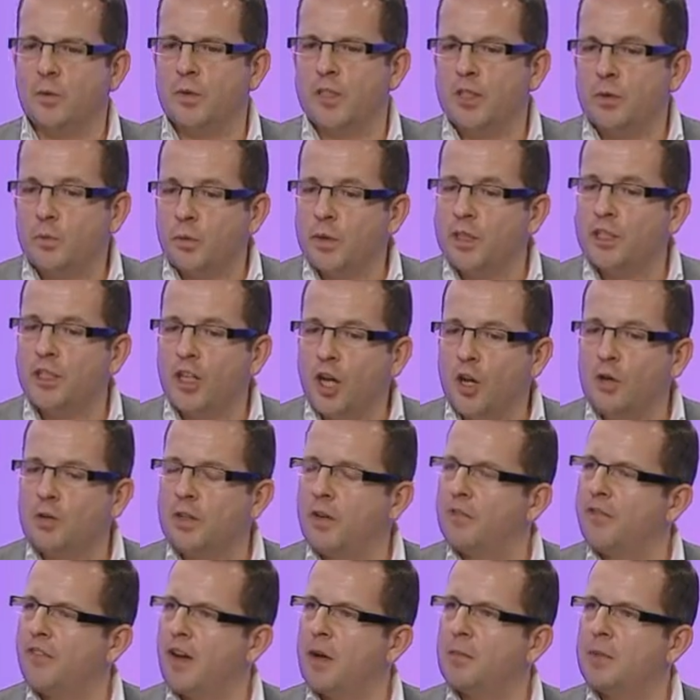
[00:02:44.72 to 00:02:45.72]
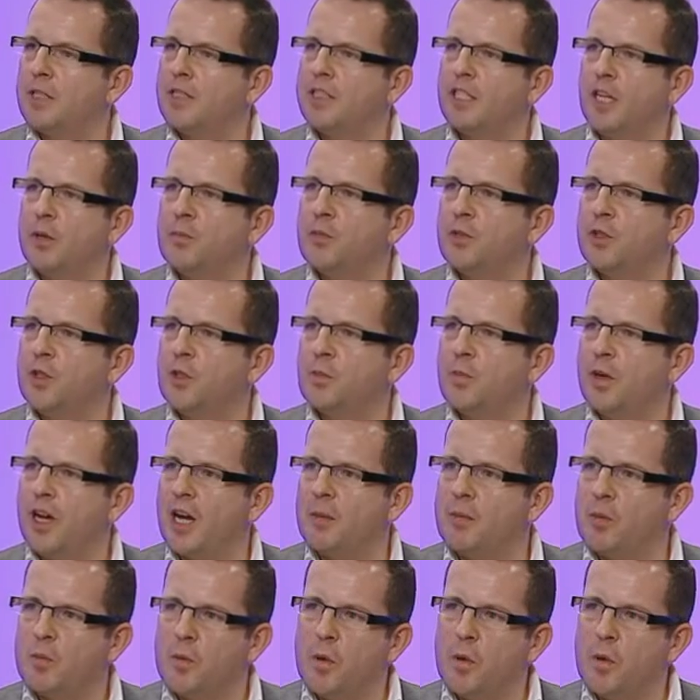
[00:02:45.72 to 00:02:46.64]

we know that families come to Dubai,